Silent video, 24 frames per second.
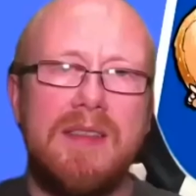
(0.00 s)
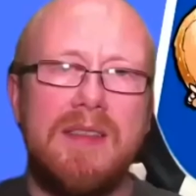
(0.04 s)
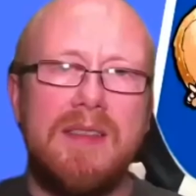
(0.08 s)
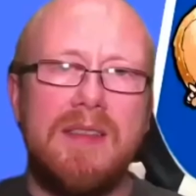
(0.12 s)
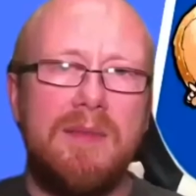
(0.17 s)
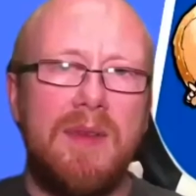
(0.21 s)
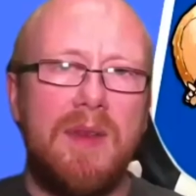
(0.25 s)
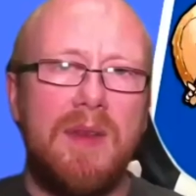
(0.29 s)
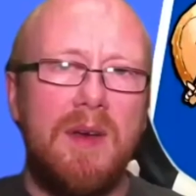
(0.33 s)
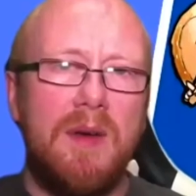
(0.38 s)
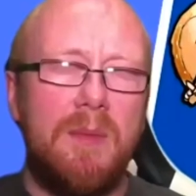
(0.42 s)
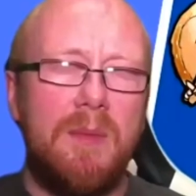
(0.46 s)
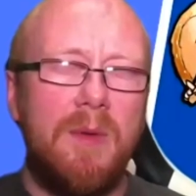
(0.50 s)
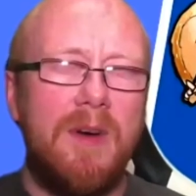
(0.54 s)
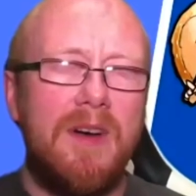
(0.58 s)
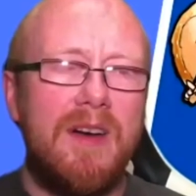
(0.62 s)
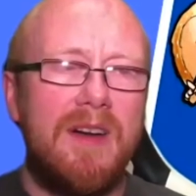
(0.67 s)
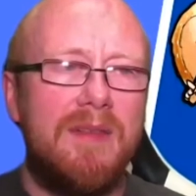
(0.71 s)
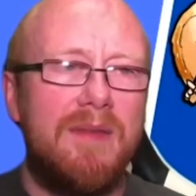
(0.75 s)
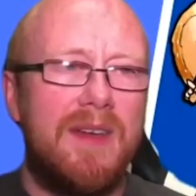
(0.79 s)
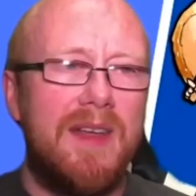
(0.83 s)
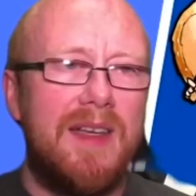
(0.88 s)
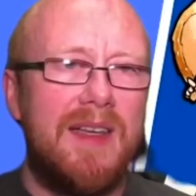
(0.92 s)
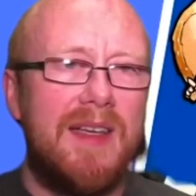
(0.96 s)
of the Upwork
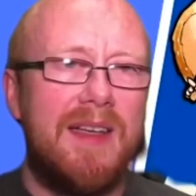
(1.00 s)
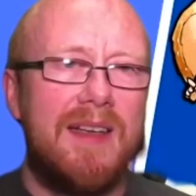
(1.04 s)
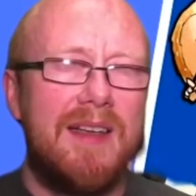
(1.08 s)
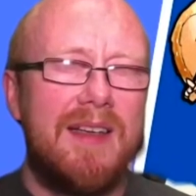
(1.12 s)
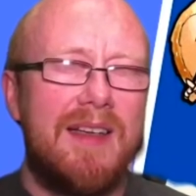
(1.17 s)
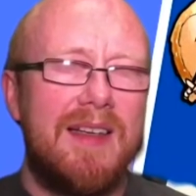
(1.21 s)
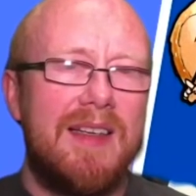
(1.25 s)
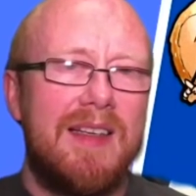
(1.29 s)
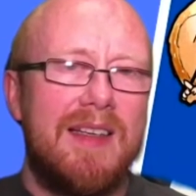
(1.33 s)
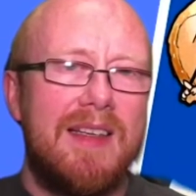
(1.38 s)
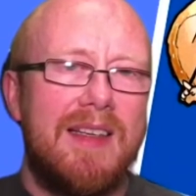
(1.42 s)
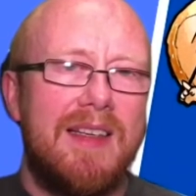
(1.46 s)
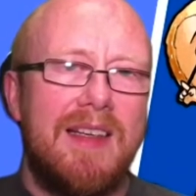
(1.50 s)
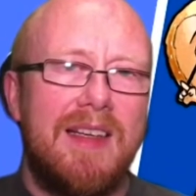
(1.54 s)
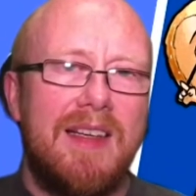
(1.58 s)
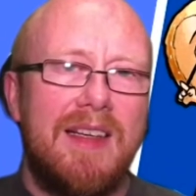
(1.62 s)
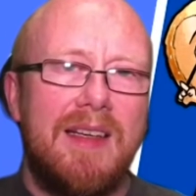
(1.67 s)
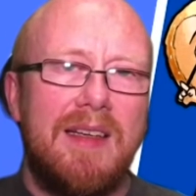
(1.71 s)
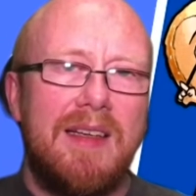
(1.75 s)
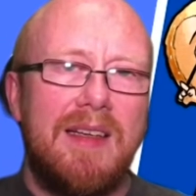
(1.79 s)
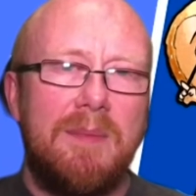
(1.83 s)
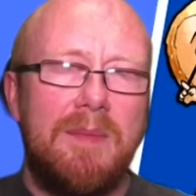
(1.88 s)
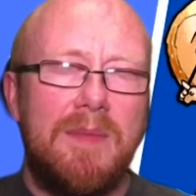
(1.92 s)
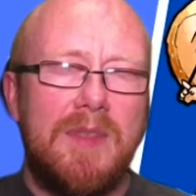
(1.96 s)
fee. Yeah.
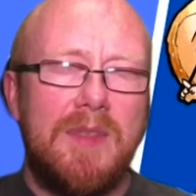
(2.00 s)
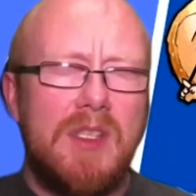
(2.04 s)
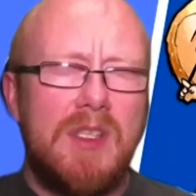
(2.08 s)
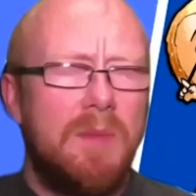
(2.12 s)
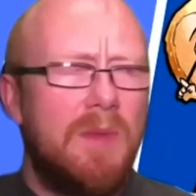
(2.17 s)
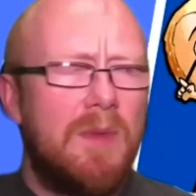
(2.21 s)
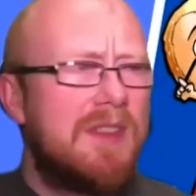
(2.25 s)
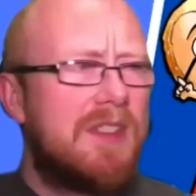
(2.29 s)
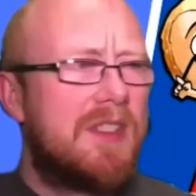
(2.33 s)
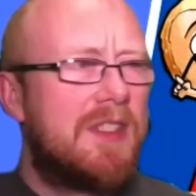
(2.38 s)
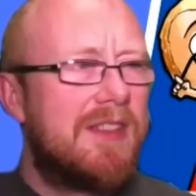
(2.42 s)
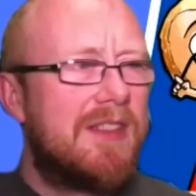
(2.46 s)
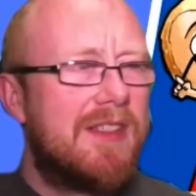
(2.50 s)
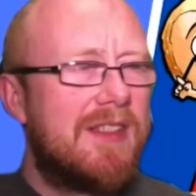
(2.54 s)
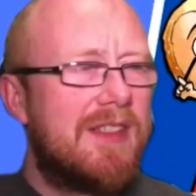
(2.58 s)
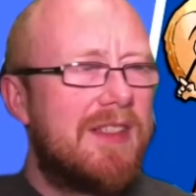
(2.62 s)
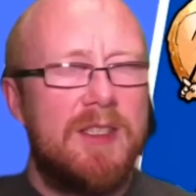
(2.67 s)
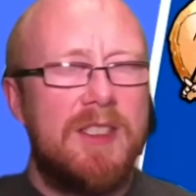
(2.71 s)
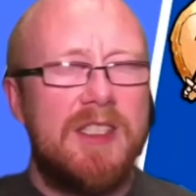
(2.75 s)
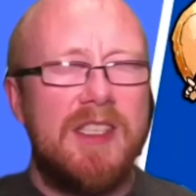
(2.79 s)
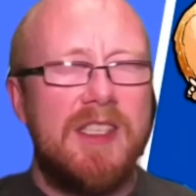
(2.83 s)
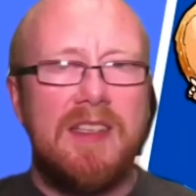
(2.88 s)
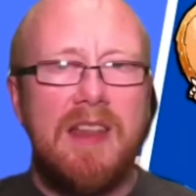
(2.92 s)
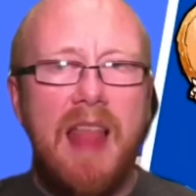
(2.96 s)
Someone
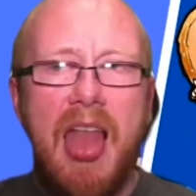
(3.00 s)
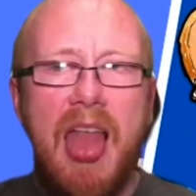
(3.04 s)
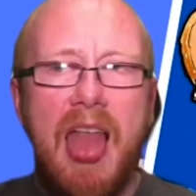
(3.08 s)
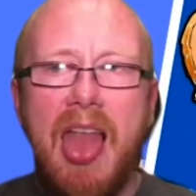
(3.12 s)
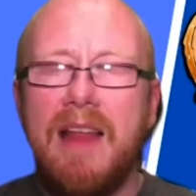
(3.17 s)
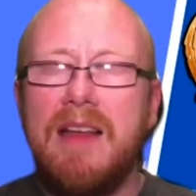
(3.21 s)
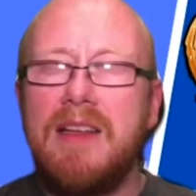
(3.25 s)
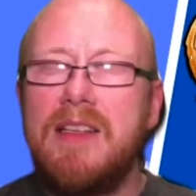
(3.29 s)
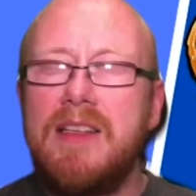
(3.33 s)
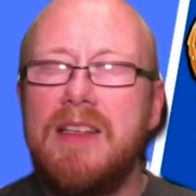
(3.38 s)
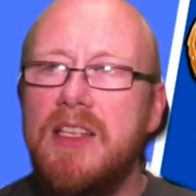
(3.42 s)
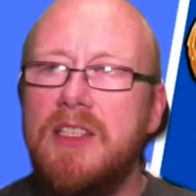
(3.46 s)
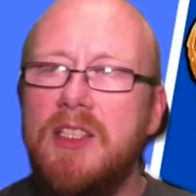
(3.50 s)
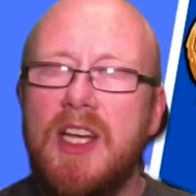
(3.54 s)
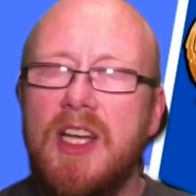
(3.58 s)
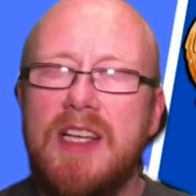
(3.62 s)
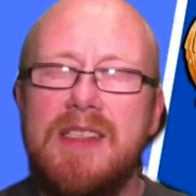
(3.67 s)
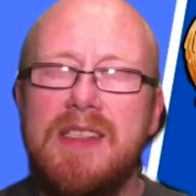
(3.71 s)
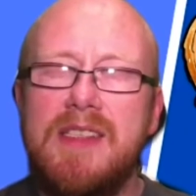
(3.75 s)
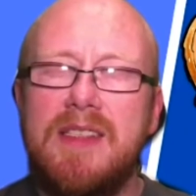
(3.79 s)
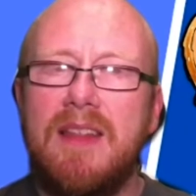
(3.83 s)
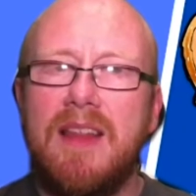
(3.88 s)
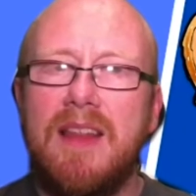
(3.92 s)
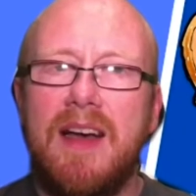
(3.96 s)
suggested uh,
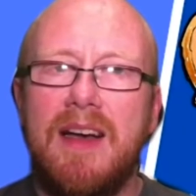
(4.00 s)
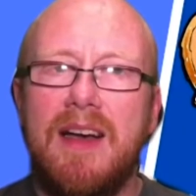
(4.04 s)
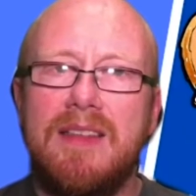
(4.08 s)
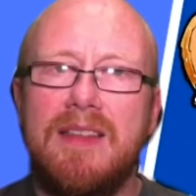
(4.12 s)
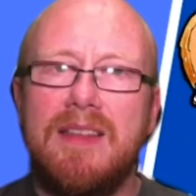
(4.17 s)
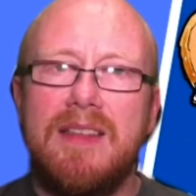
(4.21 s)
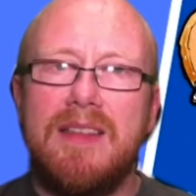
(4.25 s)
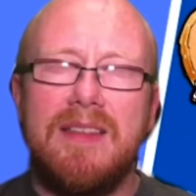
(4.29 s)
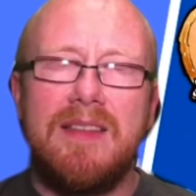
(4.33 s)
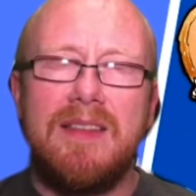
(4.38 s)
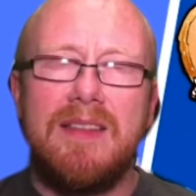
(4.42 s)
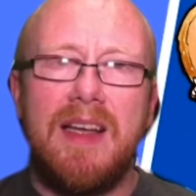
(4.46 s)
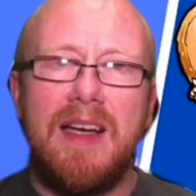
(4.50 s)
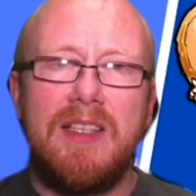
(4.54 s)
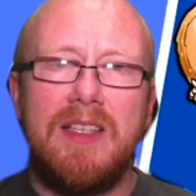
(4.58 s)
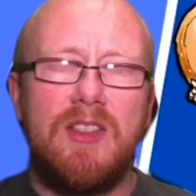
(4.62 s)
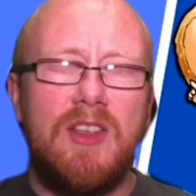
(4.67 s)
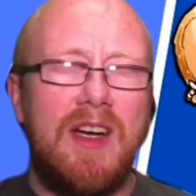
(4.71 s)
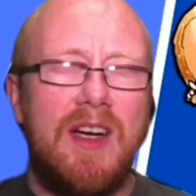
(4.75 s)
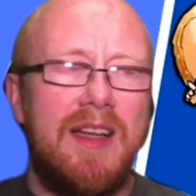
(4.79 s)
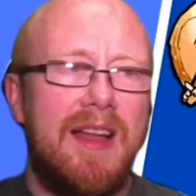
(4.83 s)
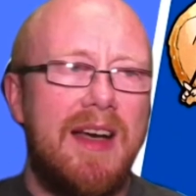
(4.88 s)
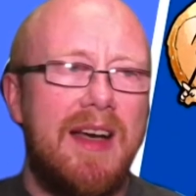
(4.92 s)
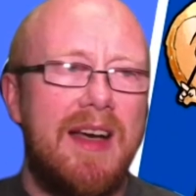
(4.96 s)
suggested that that I
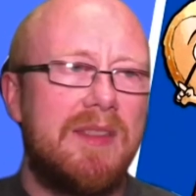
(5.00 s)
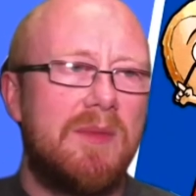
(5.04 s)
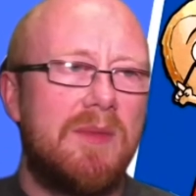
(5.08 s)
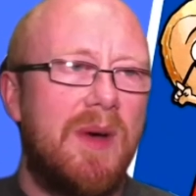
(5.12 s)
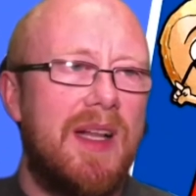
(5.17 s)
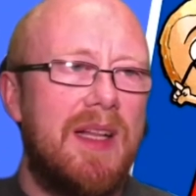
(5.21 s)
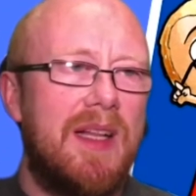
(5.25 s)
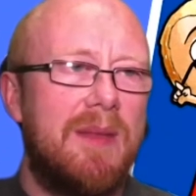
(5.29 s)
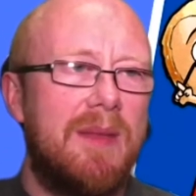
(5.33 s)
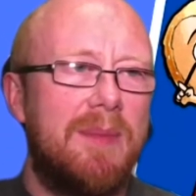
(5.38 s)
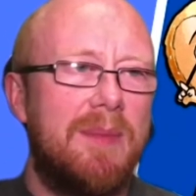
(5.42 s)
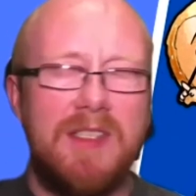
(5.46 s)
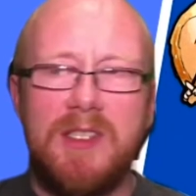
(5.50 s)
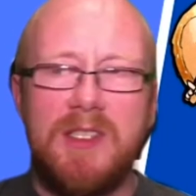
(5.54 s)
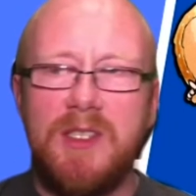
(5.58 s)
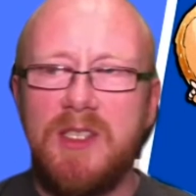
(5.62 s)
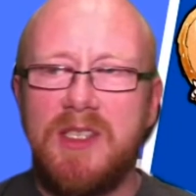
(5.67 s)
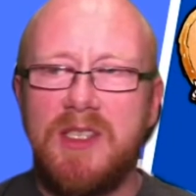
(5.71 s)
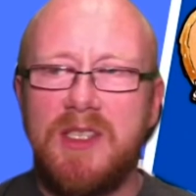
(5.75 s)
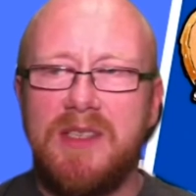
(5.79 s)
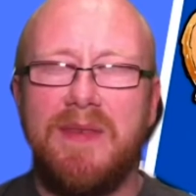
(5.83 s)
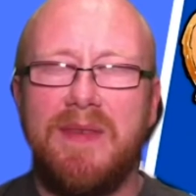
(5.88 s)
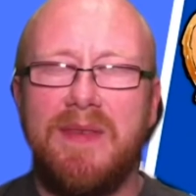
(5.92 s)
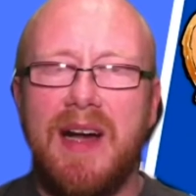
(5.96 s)
try that as well, but it's
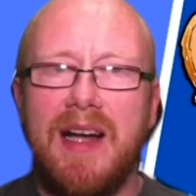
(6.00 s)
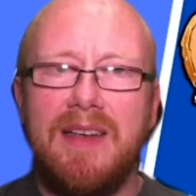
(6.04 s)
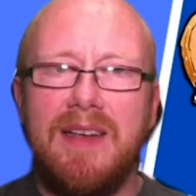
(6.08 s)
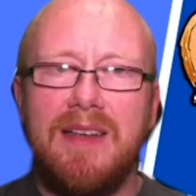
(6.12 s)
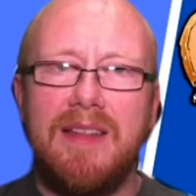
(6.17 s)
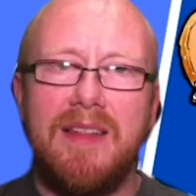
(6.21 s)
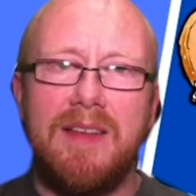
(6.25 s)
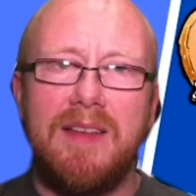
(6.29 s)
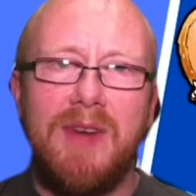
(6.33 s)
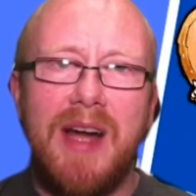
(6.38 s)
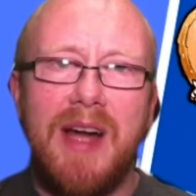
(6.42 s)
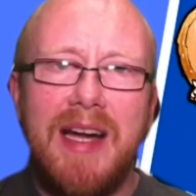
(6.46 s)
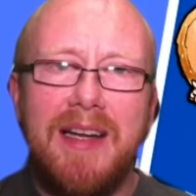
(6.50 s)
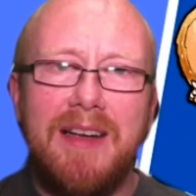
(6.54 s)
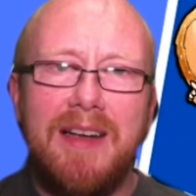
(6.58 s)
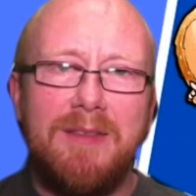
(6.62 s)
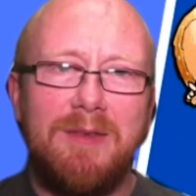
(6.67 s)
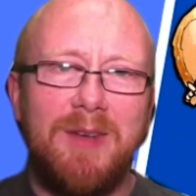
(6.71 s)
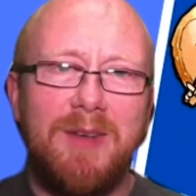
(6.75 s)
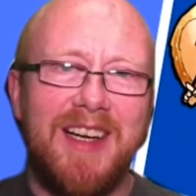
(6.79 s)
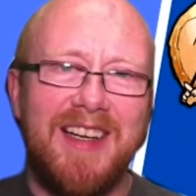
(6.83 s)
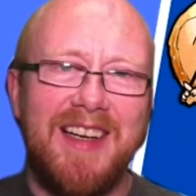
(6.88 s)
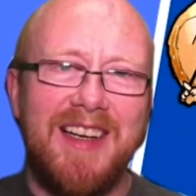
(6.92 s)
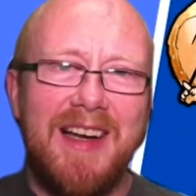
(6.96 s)
just finding the writer
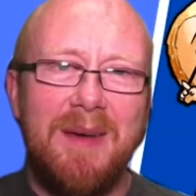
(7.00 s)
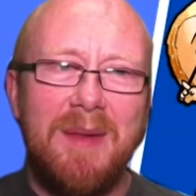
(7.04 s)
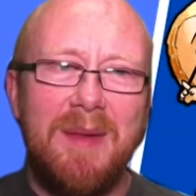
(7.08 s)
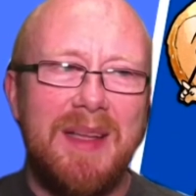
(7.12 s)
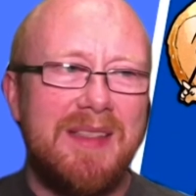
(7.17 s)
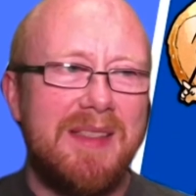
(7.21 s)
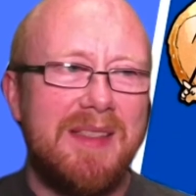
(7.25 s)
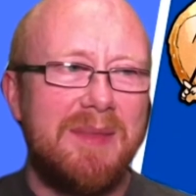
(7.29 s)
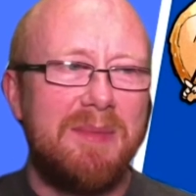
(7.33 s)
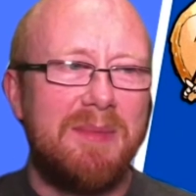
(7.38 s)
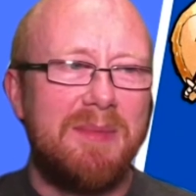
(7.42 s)
right now. That's a